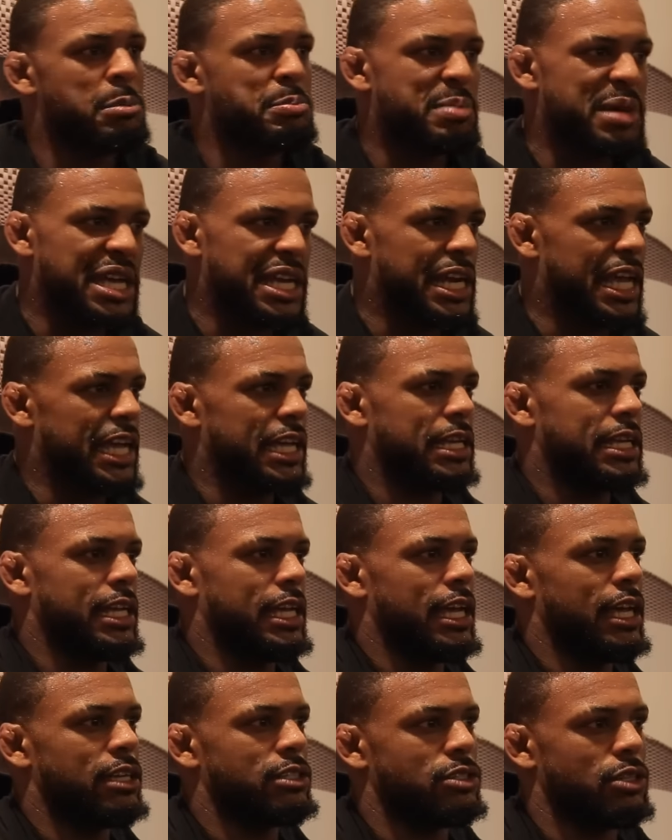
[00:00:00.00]
Me and Nate
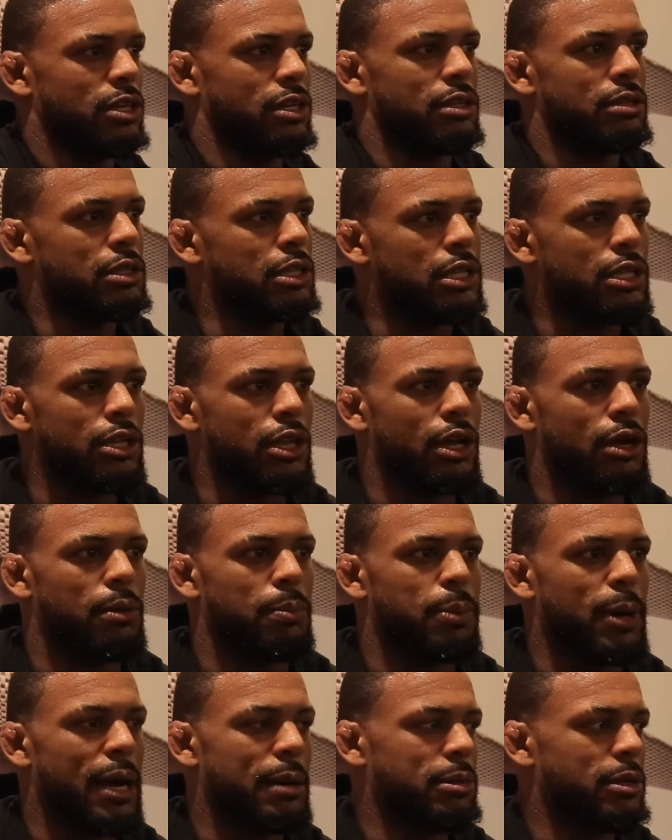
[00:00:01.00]
Diaz are, you know,
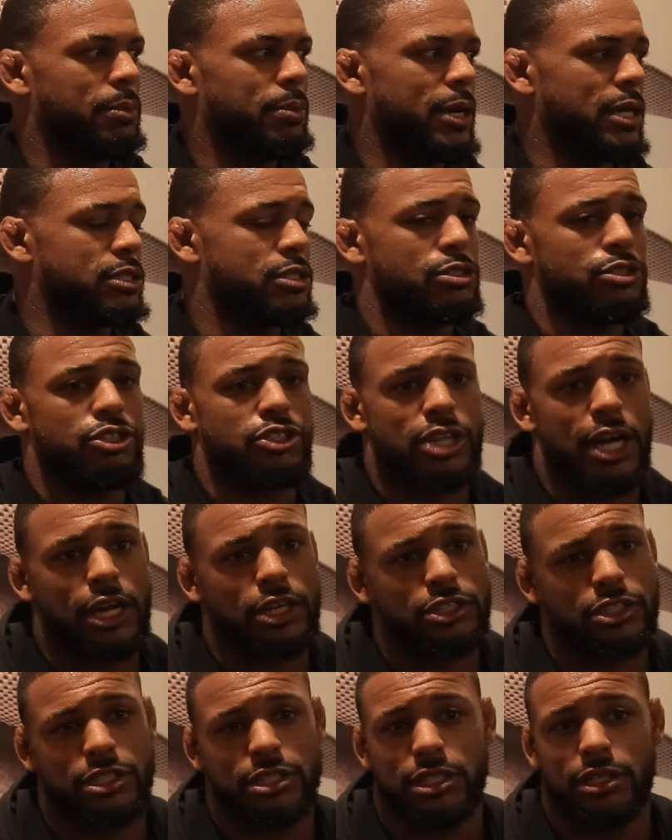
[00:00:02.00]
probably the best two
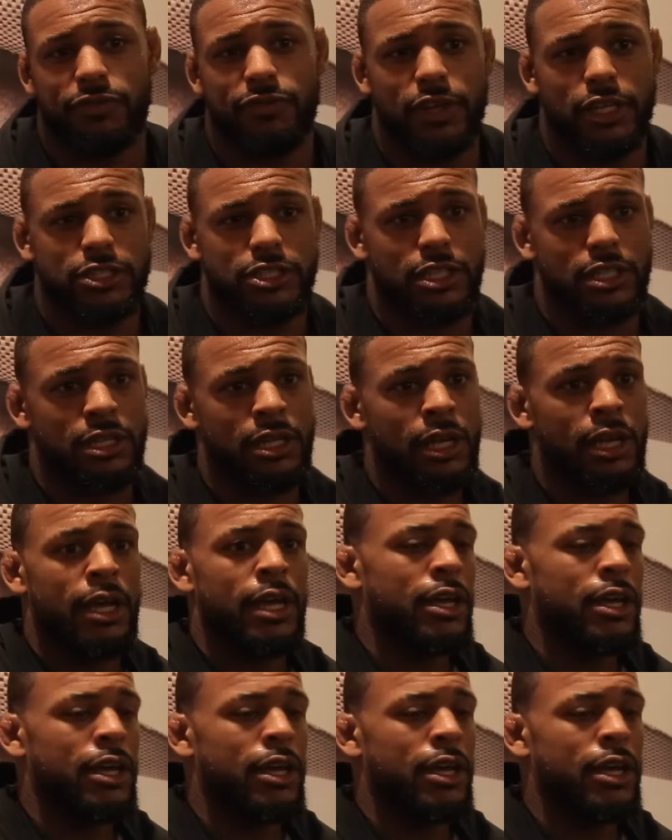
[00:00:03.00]
strikers in the division.